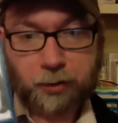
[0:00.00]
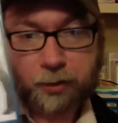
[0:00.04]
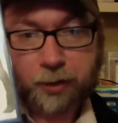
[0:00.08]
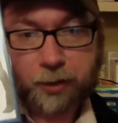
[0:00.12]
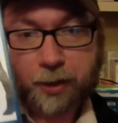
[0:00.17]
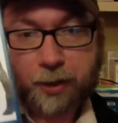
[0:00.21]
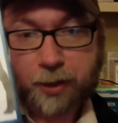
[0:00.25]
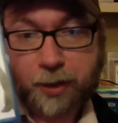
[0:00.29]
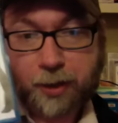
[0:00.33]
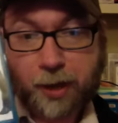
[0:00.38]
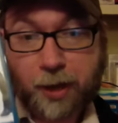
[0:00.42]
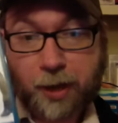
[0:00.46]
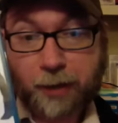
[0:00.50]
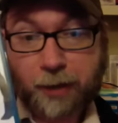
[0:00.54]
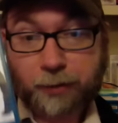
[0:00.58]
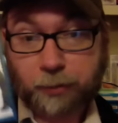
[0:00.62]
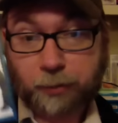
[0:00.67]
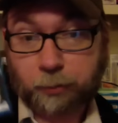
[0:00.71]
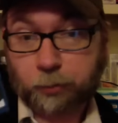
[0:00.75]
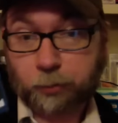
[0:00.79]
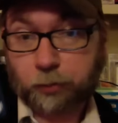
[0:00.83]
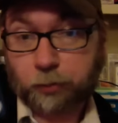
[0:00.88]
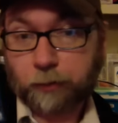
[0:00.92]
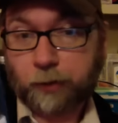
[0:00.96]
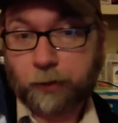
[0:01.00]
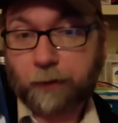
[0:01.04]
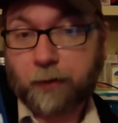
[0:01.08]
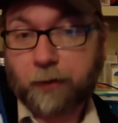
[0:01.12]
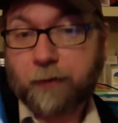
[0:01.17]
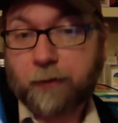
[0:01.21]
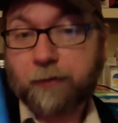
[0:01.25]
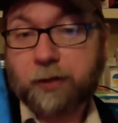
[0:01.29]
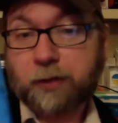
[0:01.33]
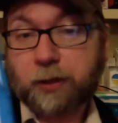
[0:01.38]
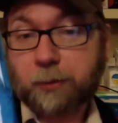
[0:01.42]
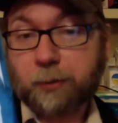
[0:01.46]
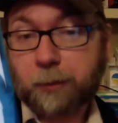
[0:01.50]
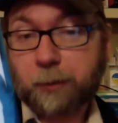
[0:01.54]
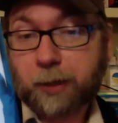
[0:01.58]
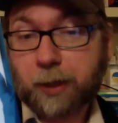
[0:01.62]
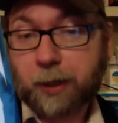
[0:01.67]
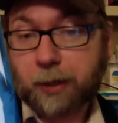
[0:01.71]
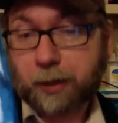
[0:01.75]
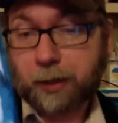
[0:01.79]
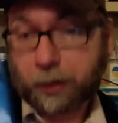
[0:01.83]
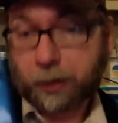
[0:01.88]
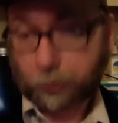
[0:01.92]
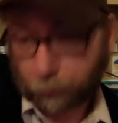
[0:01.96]
an awesome movie. If you haven't seen The
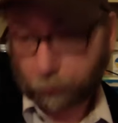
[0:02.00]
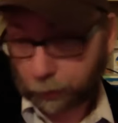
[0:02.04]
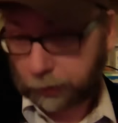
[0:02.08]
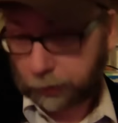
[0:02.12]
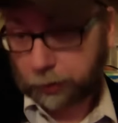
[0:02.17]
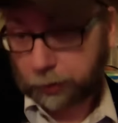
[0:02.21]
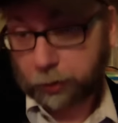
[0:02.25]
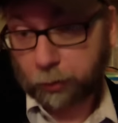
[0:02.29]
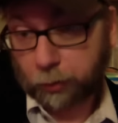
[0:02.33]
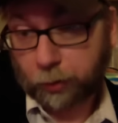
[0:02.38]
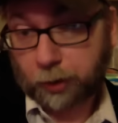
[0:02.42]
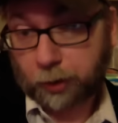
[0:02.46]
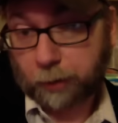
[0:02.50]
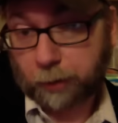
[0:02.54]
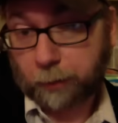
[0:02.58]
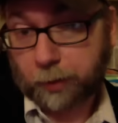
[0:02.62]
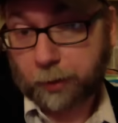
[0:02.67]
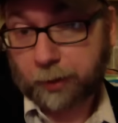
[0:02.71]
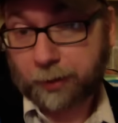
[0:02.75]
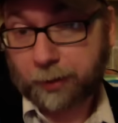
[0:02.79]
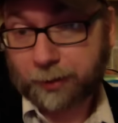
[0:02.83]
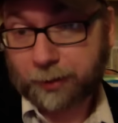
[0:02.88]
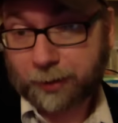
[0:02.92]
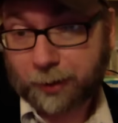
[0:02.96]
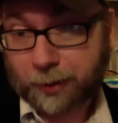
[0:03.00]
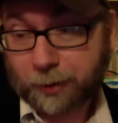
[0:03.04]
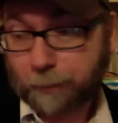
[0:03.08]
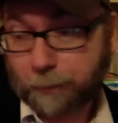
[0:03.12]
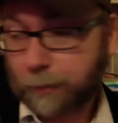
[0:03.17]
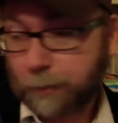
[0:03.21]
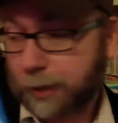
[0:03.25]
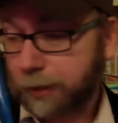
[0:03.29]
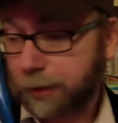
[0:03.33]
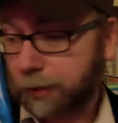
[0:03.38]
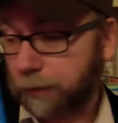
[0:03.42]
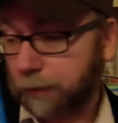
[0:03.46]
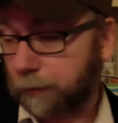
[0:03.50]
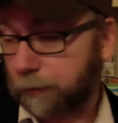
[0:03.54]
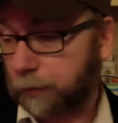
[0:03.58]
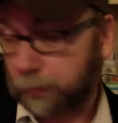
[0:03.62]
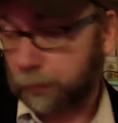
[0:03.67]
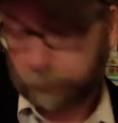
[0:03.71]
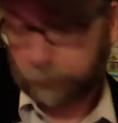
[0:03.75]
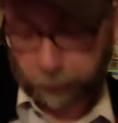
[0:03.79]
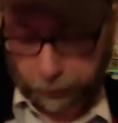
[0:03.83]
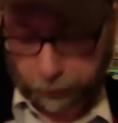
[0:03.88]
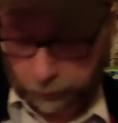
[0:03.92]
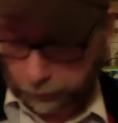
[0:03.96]
Mechanic, I really do recommend it. It's an amazing film.
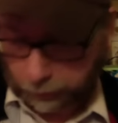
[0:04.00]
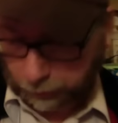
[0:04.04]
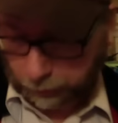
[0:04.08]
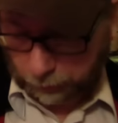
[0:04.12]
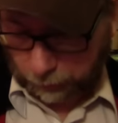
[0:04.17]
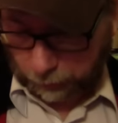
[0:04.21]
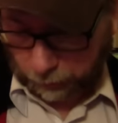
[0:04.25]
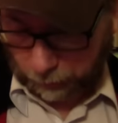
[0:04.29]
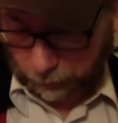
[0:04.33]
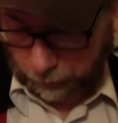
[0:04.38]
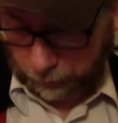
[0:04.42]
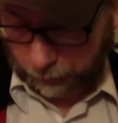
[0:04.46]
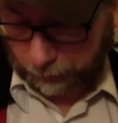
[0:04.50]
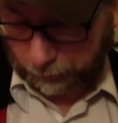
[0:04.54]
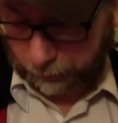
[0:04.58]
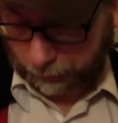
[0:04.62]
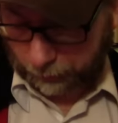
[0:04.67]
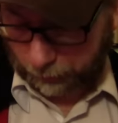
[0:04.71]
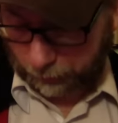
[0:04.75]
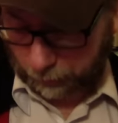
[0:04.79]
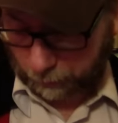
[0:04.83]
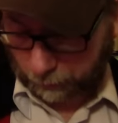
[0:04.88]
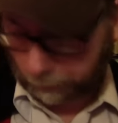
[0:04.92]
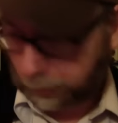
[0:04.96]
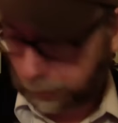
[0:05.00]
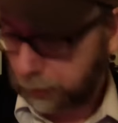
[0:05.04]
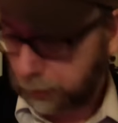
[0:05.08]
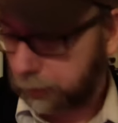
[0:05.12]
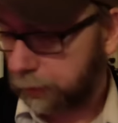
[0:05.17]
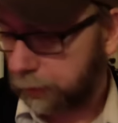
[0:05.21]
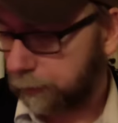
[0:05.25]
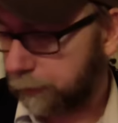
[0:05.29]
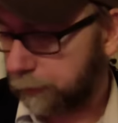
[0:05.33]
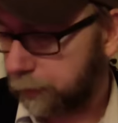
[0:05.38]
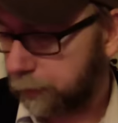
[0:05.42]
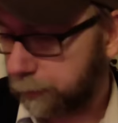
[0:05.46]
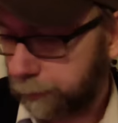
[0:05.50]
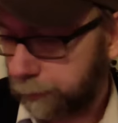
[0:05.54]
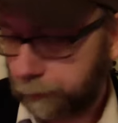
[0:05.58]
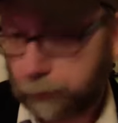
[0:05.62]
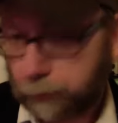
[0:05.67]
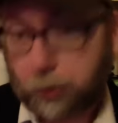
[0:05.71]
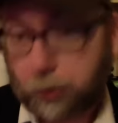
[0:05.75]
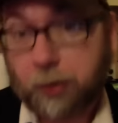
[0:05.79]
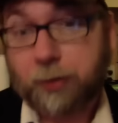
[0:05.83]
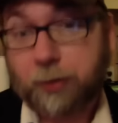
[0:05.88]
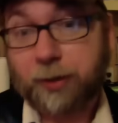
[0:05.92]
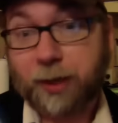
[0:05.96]
It is an amazing
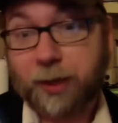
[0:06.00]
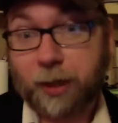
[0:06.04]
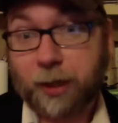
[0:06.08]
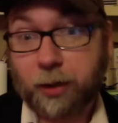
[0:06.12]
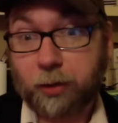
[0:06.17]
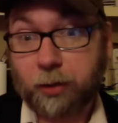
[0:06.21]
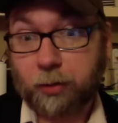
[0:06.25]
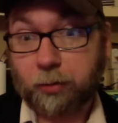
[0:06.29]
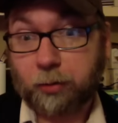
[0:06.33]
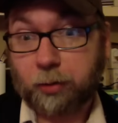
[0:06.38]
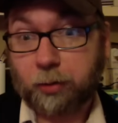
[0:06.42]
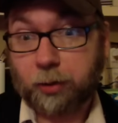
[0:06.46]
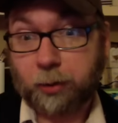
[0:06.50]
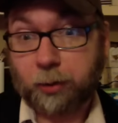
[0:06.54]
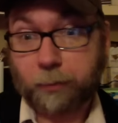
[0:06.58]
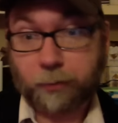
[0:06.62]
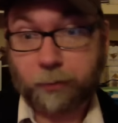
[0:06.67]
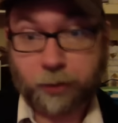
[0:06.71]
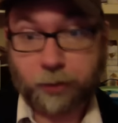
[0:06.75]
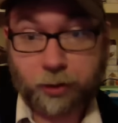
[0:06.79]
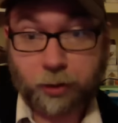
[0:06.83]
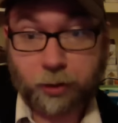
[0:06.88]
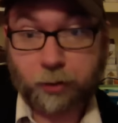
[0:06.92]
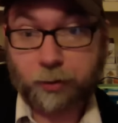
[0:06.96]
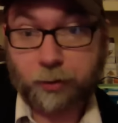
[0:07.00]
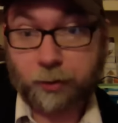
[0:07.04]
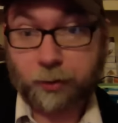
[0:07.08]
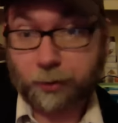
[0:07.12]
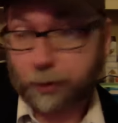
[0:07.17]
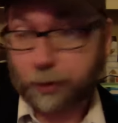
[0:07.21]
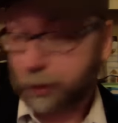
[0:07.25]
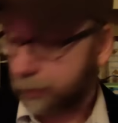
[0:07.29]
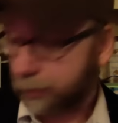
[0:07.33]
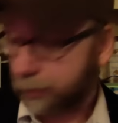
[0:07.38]
film. Thank you. I'm seriously thank